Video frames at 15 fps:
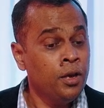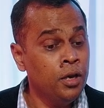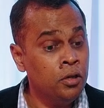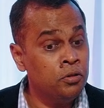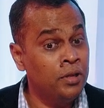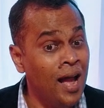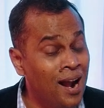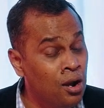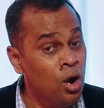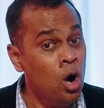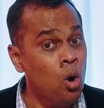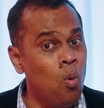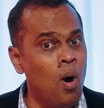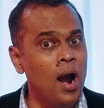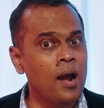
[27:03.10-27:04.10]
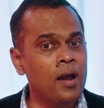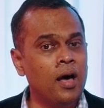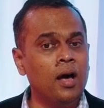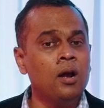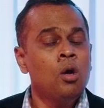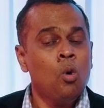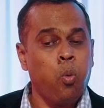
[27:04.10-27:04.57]
Then no
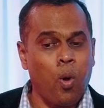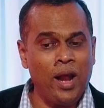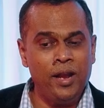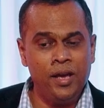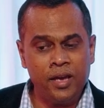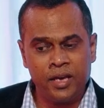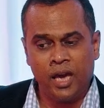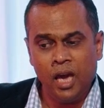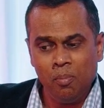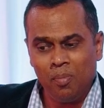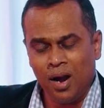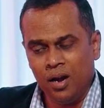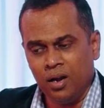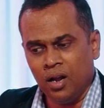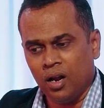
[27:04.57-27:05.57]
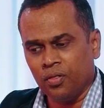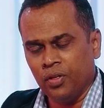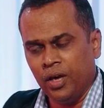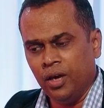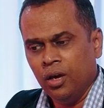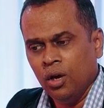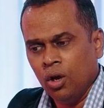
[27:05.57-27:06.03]
wonder when he came under
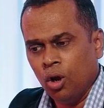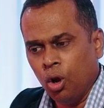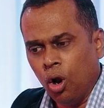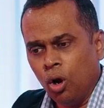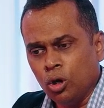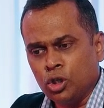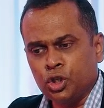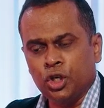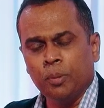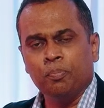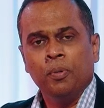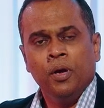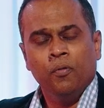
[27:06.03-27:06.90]
the lordship,